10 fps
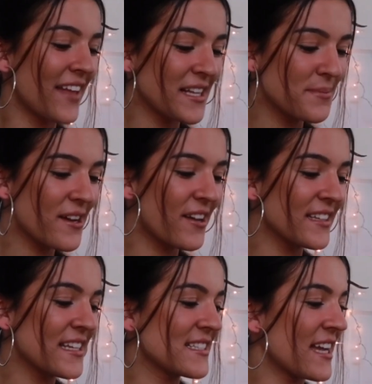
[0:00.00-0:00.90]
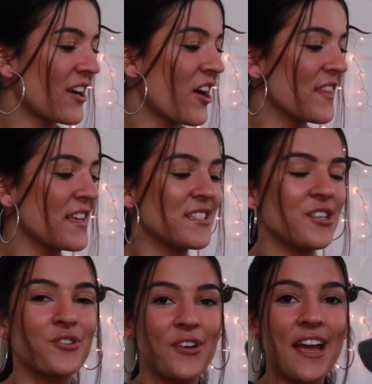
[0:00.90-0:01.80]
Last but not least, I got these
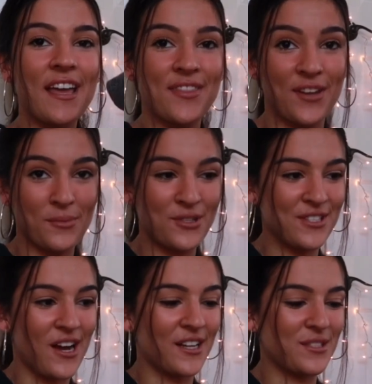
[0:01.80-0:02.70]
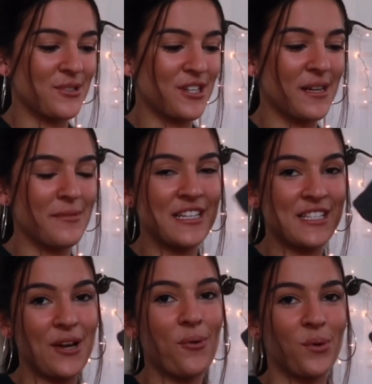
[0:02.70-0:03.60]
gray thermal socks, which are gonna be
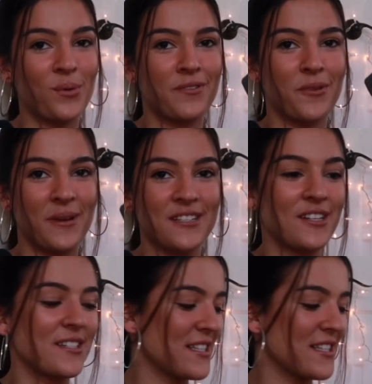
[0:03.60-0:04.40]
so warm for the winter.